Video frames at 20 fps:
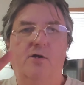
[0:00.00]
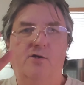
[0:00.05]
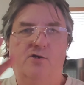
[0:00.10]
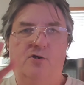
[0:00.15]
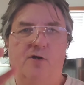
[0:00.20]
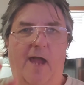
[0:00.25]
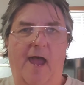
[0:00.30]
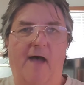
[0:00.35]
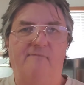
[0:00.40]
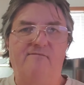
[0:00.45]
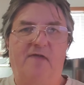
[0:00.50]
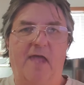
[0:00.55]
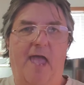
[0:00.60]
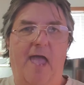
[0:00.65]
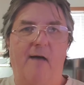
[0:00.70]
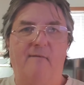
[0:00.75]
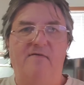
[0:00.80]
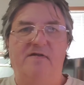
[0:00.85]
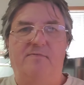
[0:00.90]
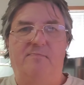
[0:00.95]
You have to
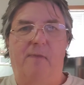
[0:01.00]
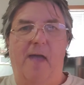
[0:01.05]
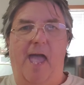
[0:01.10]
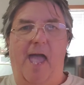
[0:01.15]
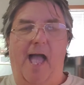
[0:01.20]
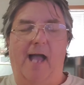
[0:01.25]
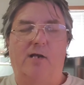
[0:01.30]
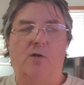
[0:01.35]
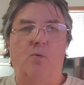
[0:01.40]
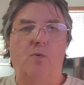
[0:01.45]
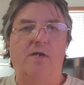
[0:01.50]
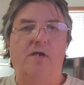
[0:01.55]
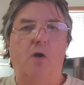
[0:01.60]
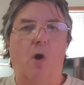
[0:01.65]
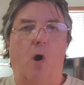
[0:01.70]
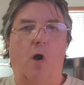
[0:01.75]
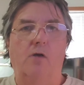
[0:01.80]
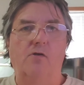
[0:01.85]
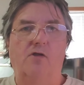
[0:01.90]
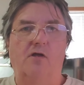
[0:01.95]
have his back
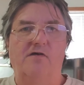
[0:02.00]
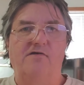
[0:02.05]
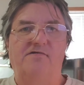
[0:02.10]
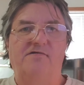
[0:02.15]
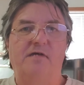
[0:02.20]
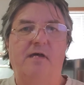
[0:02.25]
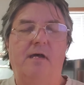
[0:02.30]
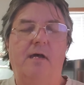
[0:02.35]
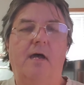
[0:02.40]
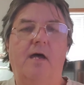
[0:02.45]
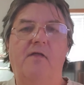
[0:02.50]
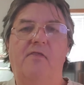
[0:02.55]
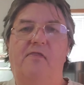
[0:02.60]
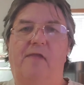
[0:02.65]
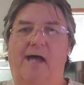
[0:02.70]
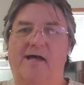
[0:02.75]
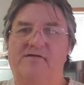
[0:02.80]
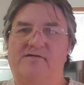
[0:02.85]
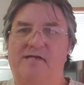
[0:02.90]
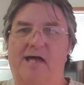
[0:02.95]
regardless.
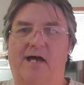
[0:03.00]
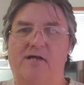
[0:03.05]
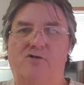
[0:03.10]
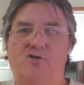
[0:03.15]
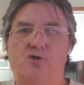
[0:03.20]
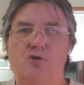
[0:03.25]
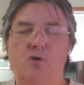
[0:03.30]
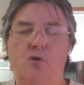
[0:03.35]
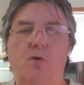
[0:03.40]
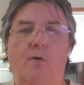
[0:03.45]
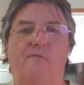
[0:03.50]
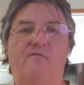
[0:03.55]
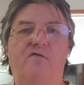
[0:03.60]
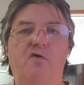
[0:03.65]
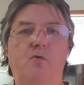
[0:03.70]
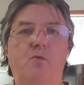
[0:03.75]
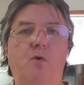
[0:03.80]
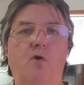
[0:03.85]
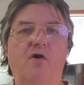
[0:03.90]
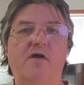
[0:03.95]
That's not true. If
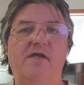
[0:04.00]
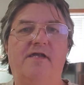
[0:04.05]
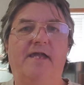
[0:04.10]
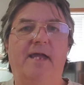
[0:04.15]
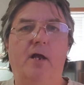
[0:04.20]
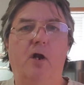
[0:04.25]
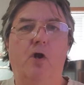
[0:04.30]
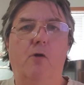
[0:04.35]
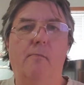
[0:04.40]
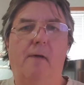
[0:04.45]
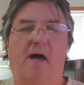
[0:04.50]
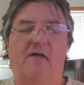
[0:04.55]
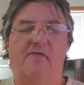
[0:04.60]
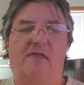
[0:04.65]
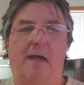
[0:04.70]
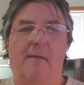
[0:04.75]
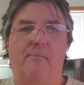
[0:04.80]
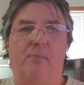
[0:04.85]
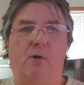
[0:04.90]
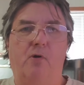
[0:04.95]
you really care about
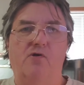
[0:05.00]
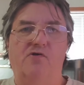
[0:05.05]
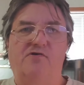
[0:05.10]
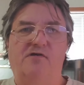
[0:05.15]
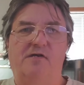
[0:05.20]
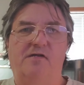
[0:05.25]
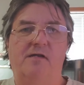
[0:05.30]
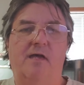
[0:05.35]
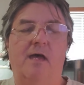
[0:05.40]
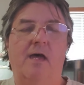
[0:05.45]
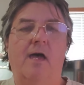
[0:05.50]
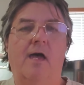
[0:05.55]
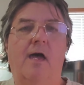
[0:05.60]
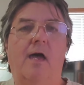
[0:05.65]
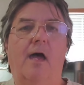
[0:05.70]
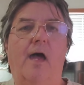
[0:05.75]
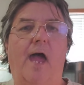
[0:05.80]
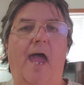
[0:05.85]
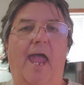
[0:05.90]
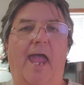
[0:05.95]
that person
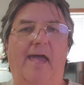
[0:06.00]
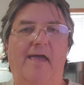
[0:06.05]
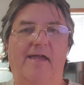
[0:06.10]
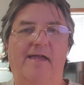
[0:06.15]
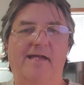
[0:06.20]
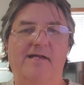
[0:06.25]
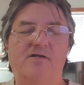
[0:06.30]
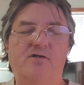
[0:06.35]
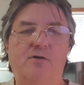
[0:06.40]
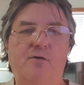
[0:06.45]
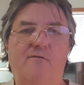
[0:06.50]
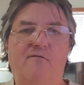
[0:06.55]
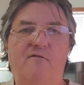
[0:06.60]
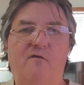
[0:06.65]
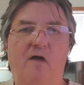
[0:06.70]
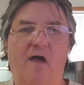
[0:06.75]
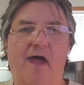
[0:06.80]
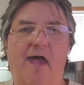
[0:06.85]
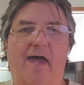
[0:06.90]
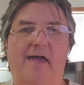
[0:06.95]
and he's your
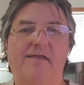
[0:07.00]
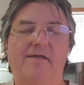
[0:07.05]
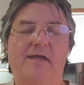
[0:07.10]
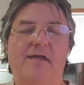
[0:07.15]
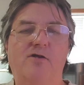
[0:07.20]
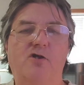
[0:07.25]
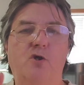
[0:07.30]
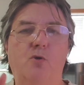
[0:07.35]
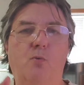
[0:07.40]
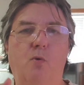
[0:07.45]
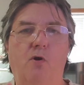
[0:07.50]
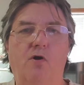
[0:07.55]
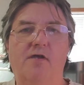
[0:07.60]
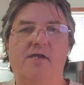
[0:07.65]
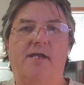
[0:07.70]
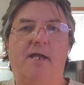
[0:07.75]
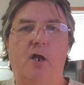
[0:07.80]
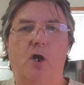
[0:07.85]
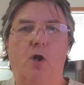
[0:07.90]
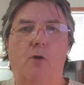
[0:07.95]
friend and you
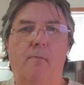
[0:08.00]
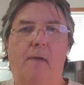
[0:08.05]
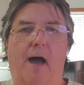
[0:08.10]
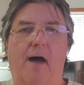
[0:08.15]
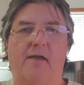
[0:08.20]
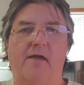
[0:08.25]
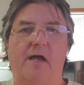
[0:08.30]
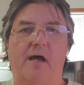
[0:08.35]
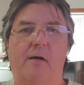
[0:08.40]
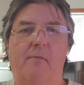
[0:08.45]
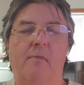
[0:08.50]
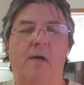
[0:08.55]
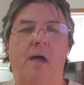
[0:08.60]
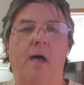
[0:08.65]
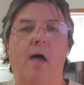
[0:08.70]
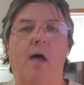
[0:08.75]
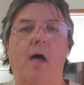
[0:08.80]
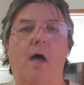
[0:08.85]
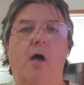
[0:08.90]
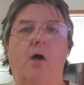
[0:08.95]
really care about him,
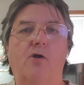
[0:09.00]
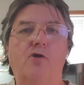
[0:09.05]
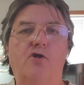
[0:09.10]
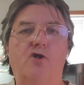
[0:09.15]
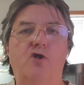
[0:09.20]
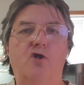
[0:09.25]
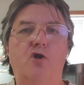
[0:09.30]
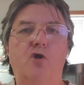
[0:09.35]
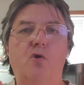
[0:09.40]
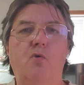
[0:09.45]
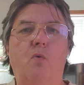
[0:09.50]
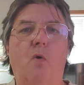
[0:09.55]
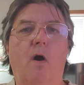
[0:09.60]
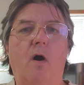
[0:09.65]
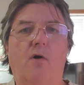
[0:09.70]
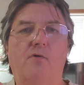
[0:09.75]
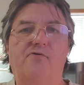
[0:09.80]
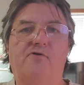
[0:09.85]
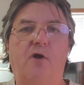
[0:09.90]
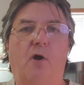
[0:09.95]
you
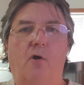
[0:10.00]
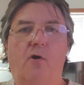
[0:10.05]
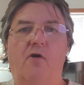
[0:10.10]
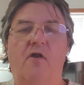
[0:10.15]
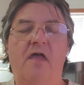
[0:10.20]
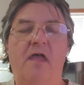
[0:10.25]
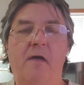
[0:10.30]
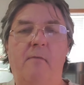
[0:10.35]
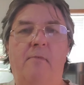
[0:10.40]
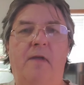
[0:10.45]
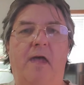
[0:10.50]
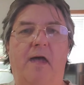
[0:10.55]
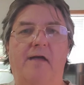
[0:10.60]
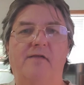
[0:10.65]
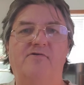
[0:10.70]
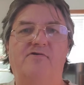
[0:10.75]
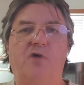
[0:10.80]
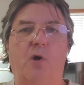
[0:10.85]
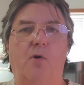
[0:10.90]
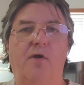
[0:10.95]
will turn him
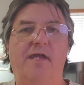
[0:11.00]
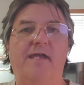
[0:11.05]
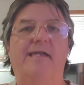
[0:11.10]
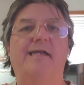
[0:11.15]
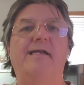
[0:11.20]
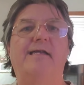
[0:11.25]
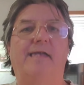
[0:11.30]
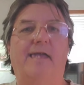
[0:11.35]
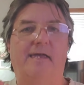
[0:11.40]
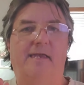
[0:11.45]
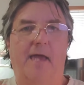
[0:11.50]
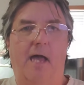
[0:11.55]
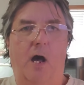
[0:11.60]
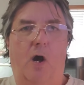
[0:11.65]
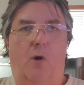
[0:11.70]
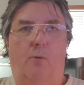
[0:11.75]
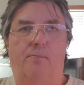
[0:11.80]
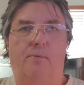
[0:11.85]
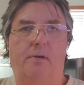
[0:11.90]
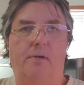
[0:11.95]
in so he can get
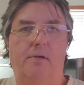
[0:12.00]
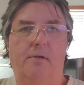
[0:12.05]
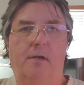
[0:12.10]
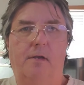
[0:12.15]
help.